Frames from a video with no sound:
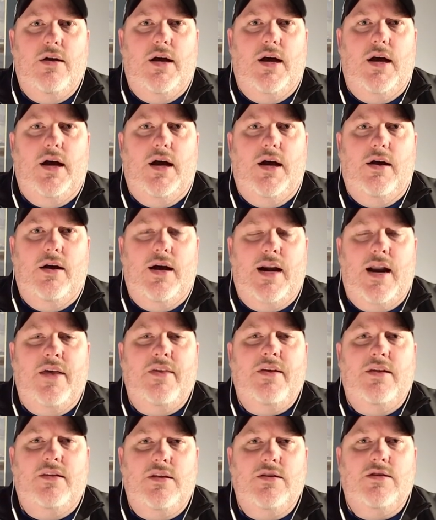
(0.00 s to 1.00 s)
And I
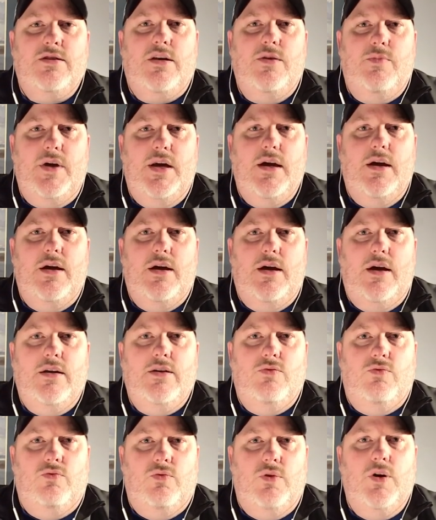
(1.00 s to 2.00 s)
think this could be a
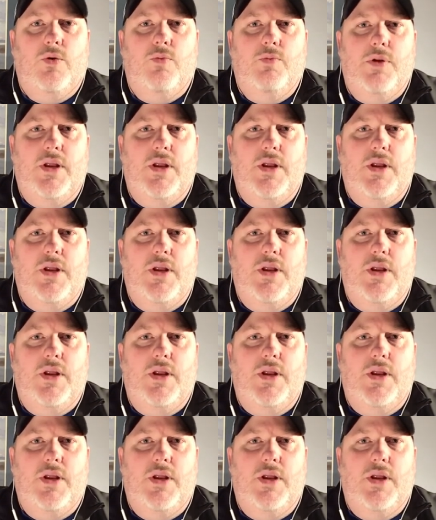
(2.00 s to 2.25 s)
real